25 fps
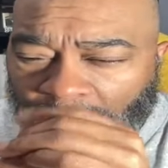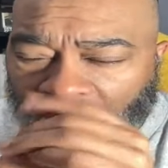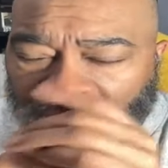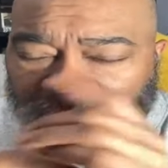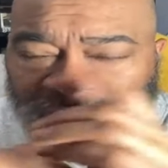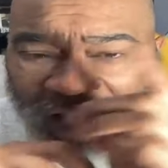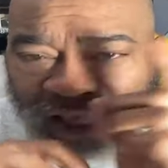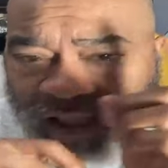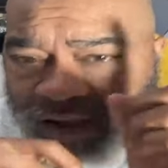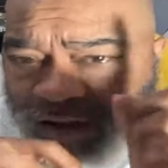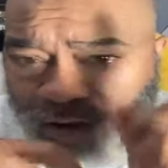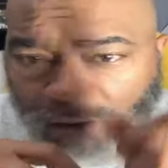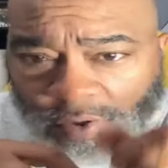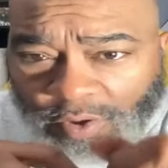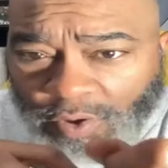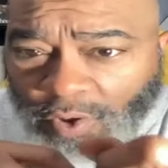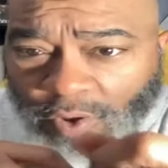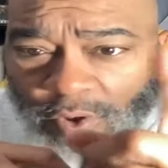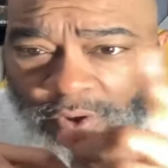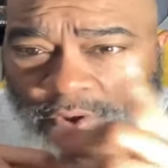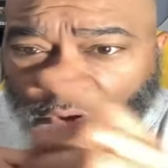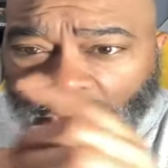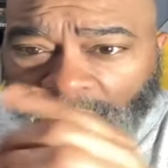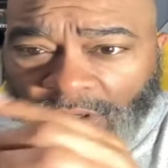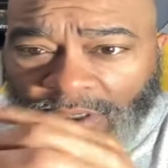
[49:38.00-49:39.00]
that the
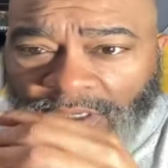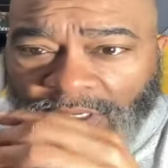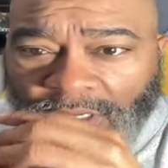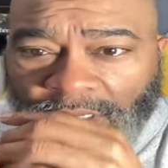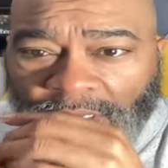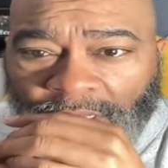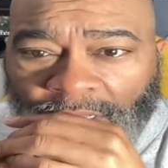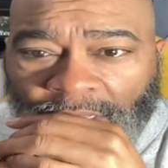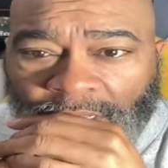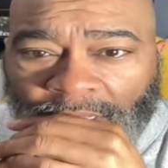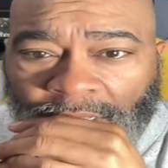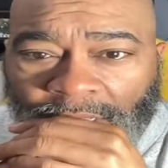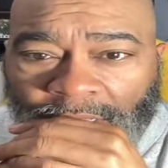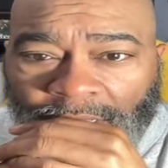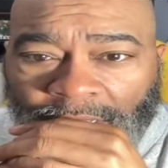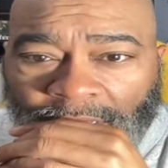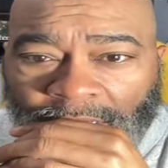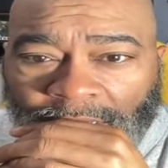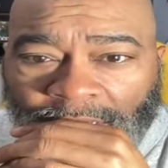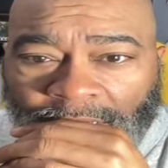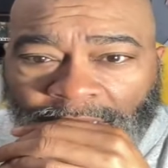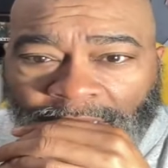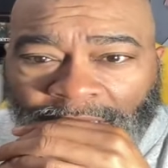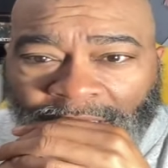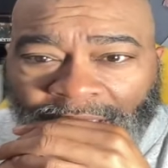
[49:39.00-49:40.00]
Lord
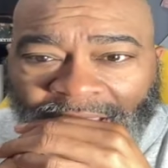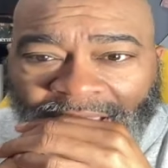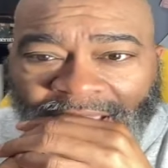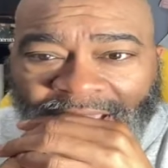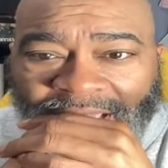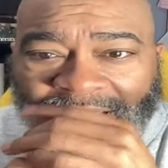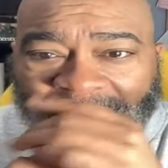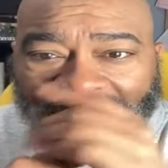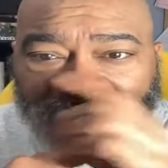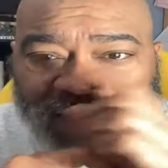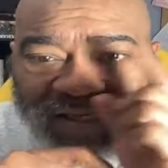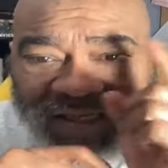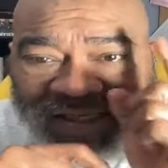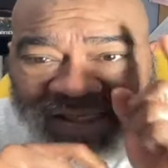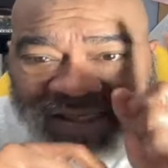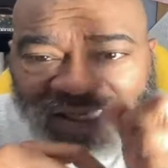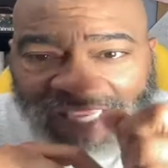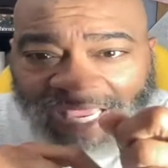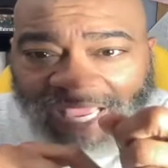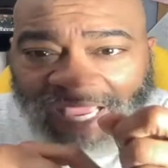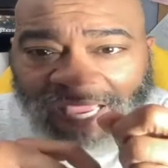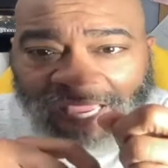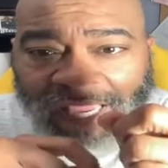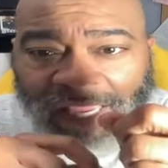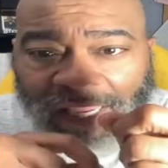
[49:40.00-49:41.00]
has
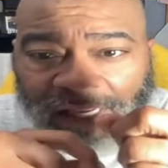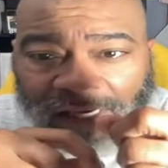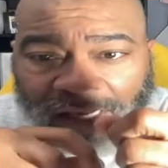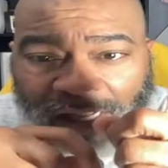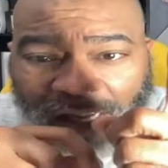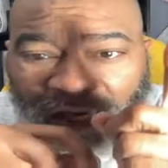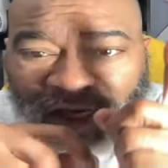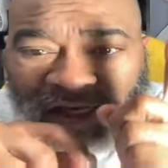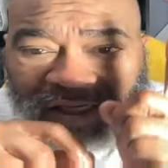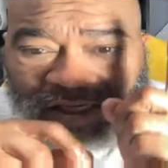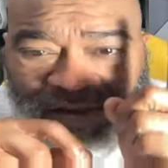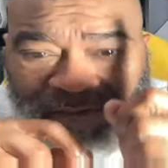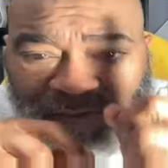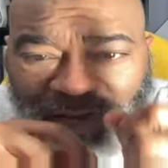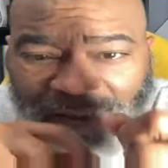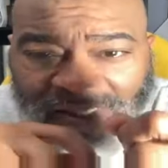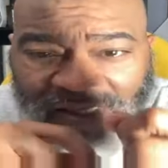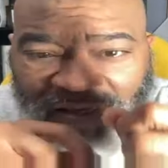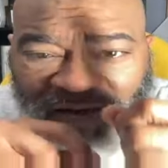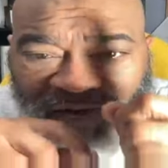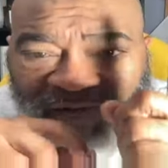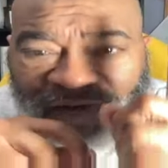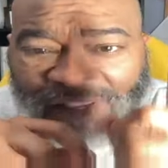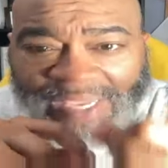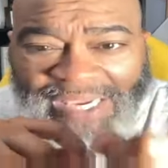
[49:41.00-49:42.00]
assigned a
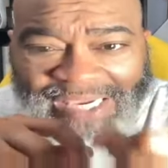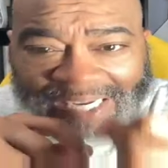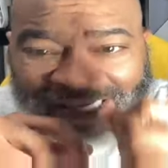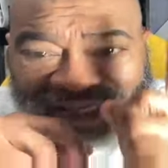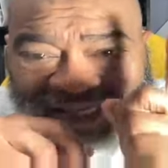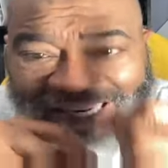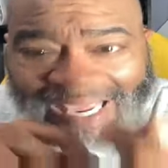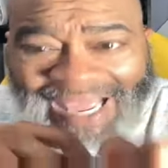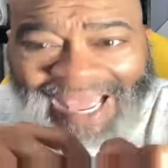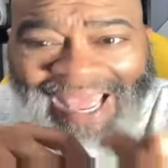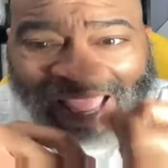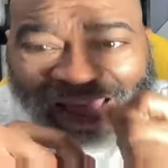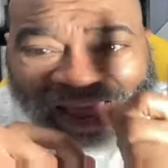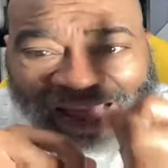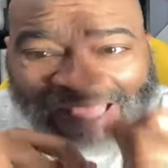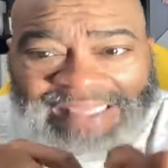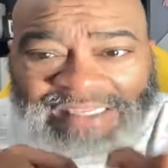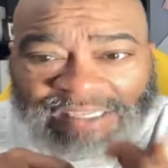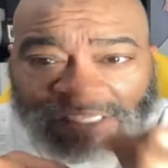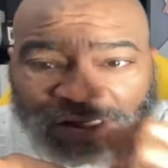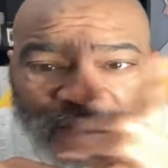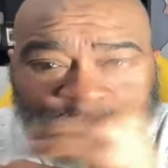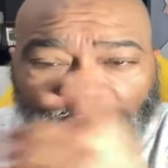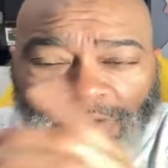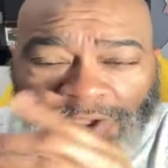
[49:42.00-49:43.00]
specific
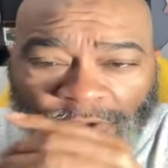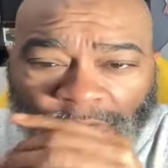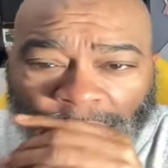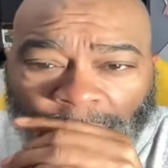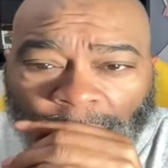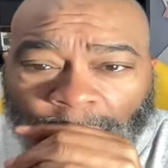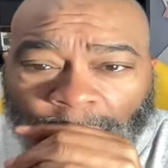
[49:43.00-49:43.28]
task to you.